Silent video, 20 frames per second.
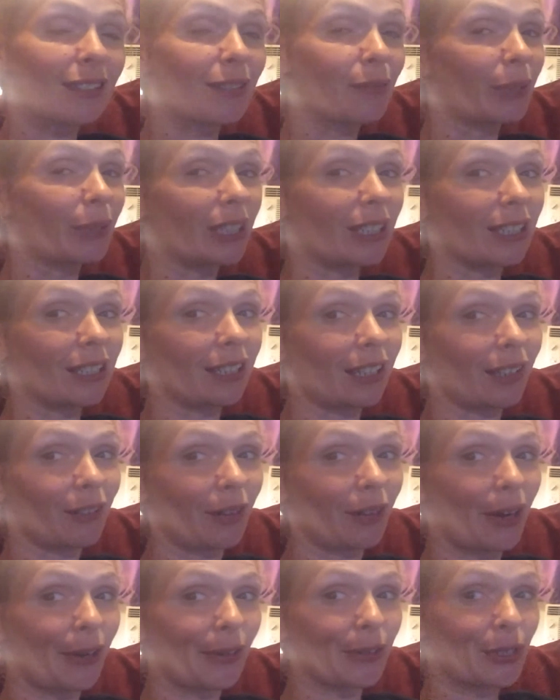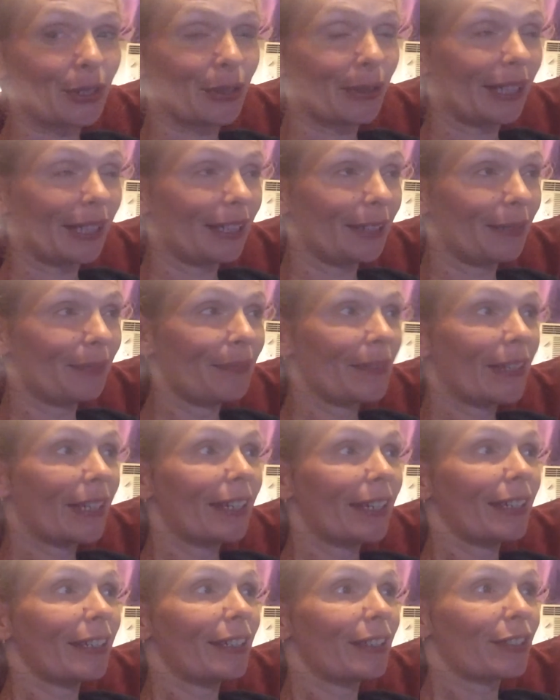and then we didn't get around to it.
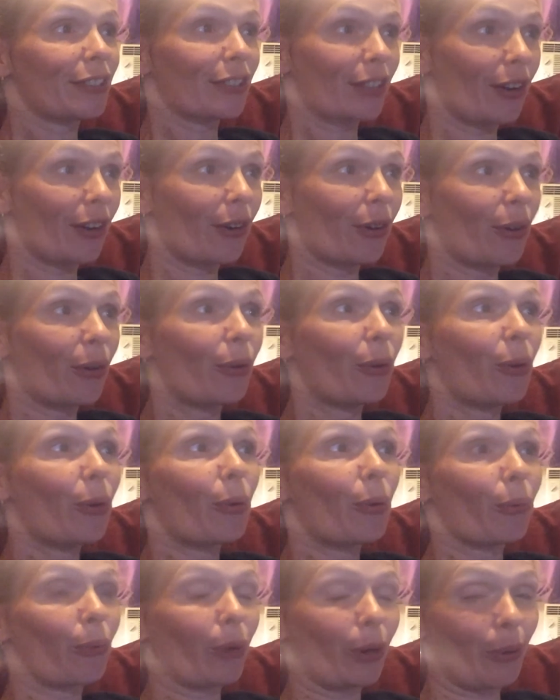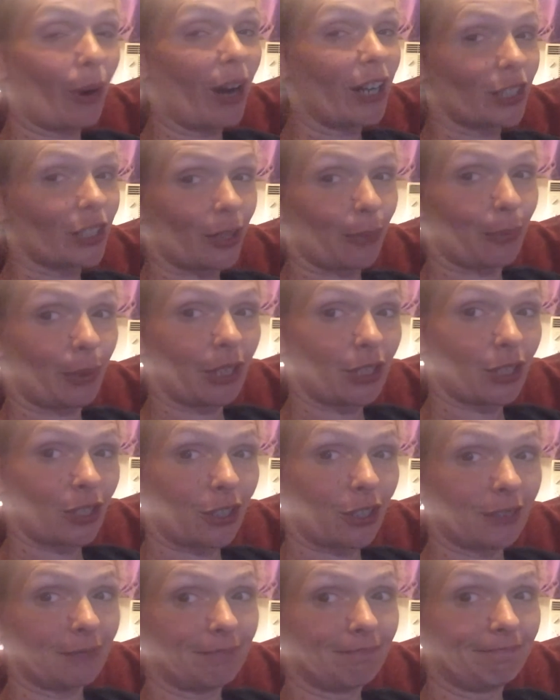So we're watching
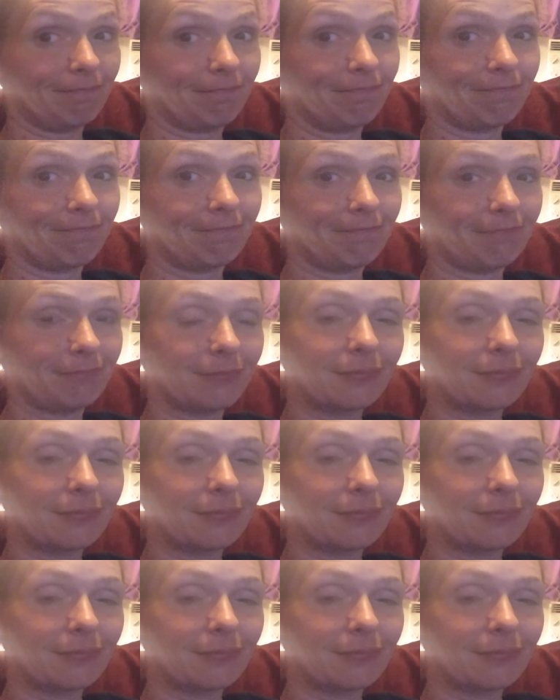Preacher. Yay.